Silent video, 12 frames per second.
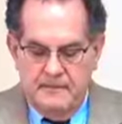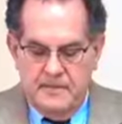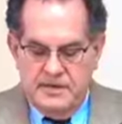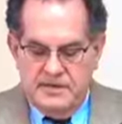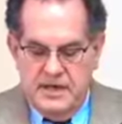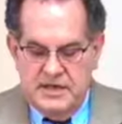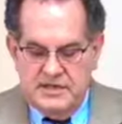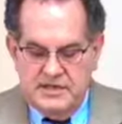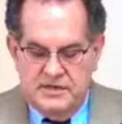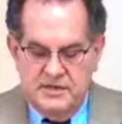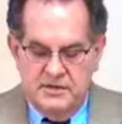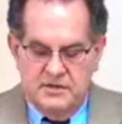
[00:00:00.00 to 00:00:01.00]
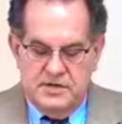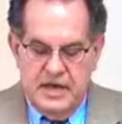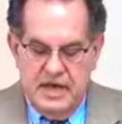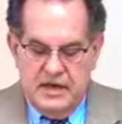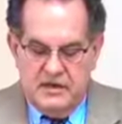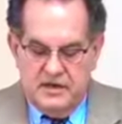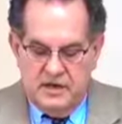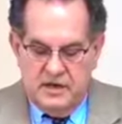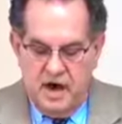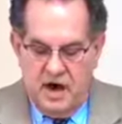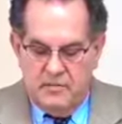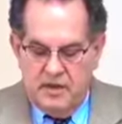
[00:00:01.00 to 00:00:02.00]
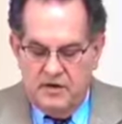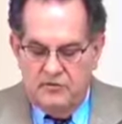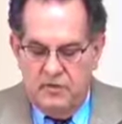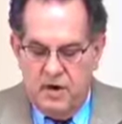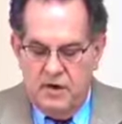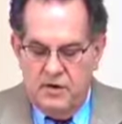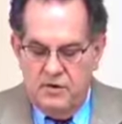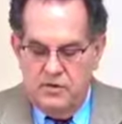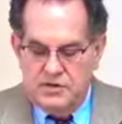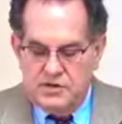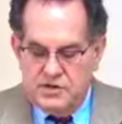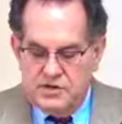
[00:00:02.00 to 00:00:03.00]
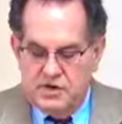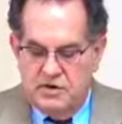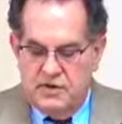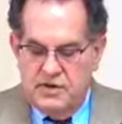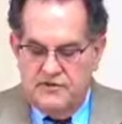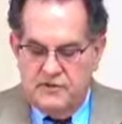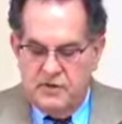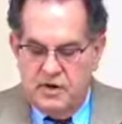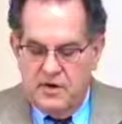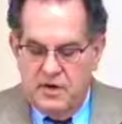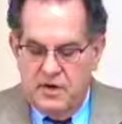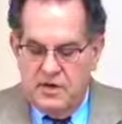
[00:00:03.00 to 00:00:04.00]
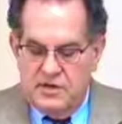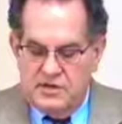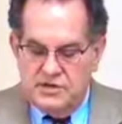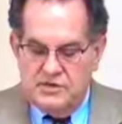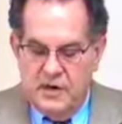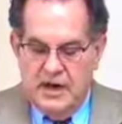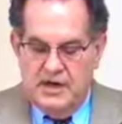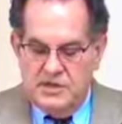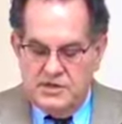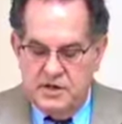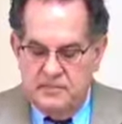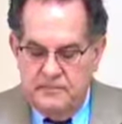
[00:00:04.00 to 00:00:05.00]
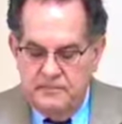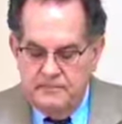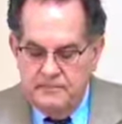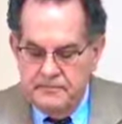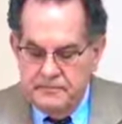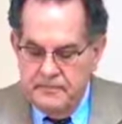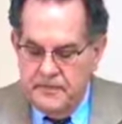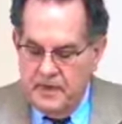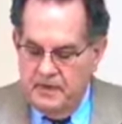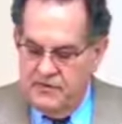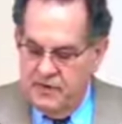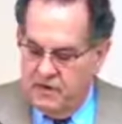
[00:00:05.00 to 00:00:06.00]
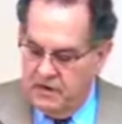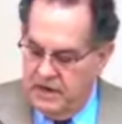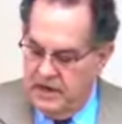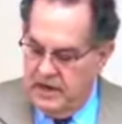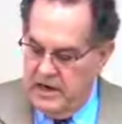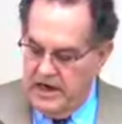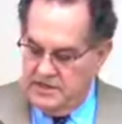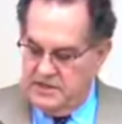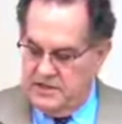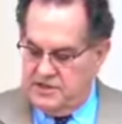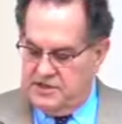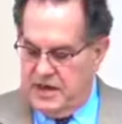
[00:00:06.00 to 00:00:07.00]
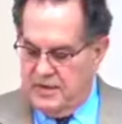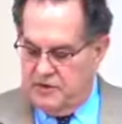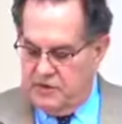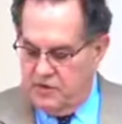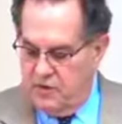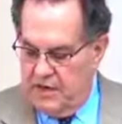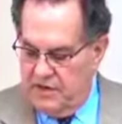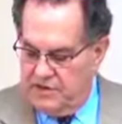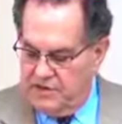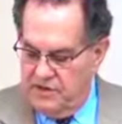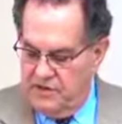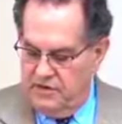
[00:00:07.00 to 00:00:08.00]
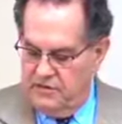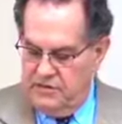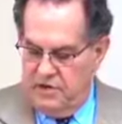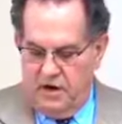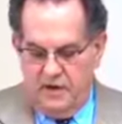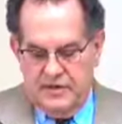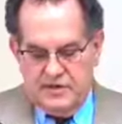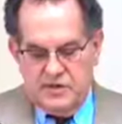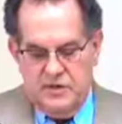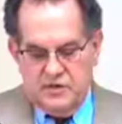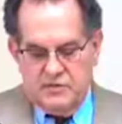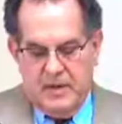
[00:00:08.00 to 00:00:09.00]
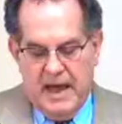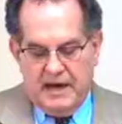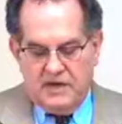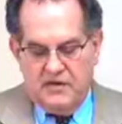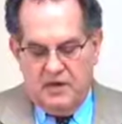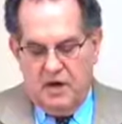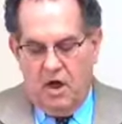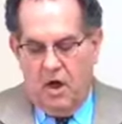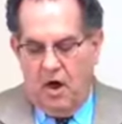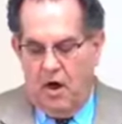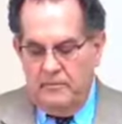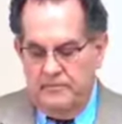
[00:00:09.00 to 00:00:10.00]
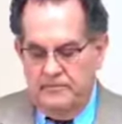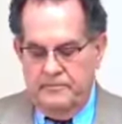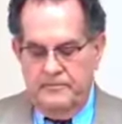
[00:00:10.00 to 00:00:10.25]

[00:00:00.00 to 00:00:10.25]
When it says to take the garment of one who is a surety for a stranger, if you look in Exodus chapter 22, so all of this goes back to the law.